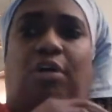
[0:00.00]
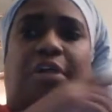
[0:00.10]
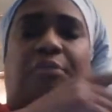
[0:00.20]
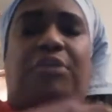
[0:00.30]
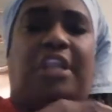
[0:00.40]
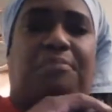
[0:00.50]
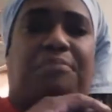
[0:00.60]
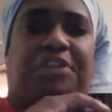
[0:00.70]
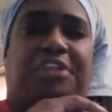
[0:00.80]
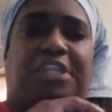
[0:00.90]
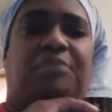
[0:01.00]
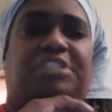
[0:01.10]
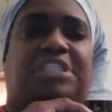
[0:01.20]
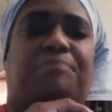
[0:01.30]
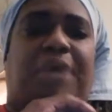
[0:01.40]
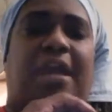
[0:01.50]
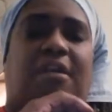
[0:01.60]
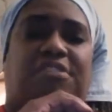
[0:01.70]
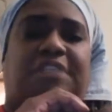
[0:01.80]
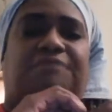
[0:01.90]
and running business. It was
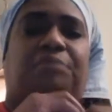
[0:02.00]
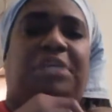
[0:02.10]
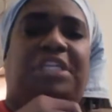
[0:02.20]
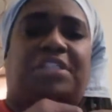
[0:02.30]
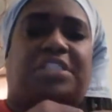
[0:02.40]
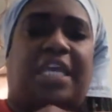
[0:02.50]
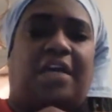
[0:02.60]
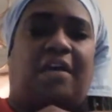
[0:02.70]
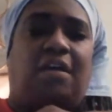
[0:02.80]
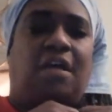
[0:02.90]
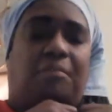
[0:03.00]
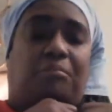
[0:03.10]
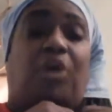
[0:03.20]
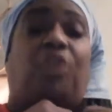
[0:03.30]
embarrassing for me to tell, but